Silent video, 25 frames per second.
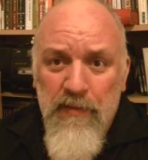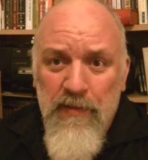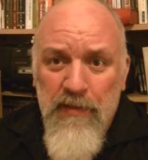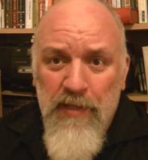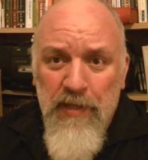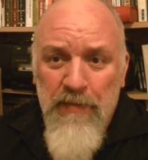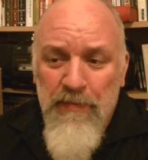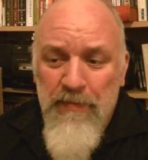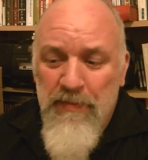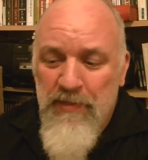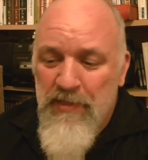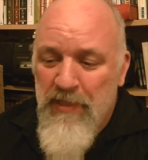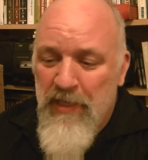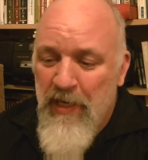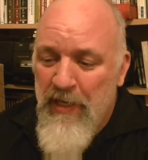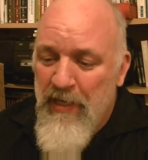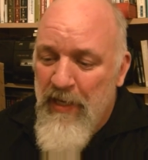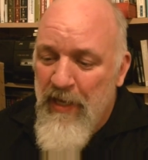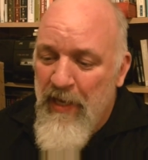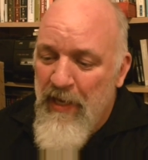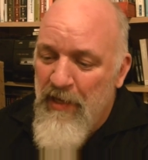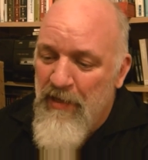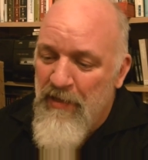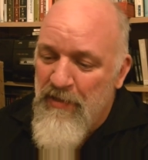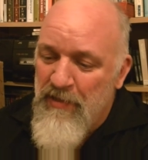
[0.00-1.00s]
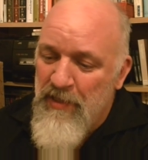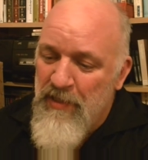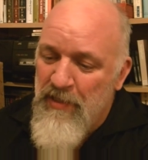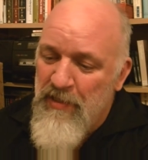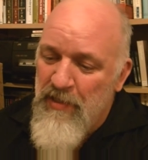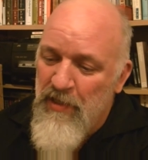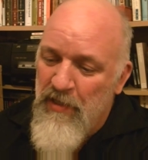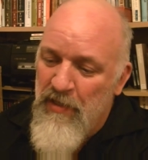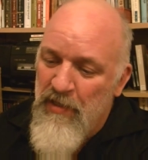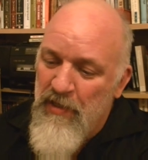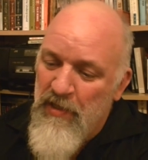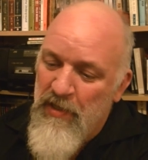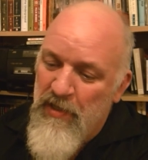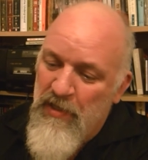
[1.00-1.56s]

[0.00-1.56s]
didn't say that, I said uh,